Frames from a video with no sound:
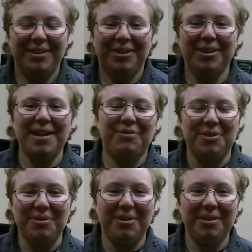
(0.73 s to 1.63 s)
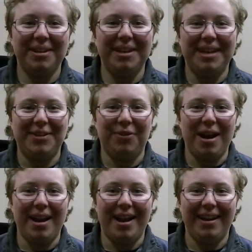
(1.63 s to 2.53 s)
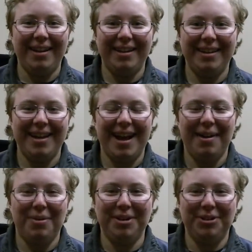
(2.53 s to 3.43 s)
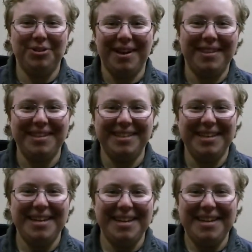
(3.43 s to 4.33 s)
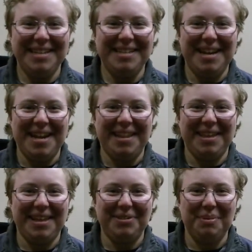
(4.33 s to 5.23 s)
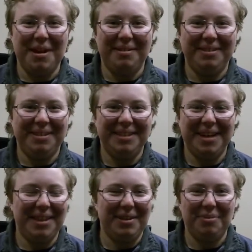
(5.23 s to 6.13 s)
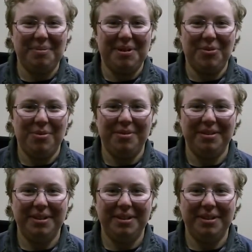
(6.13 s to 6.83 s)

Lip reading: Good afternoon, Carla. It's Friday. I wanted to try this standing thing as well. I thought it would be cool.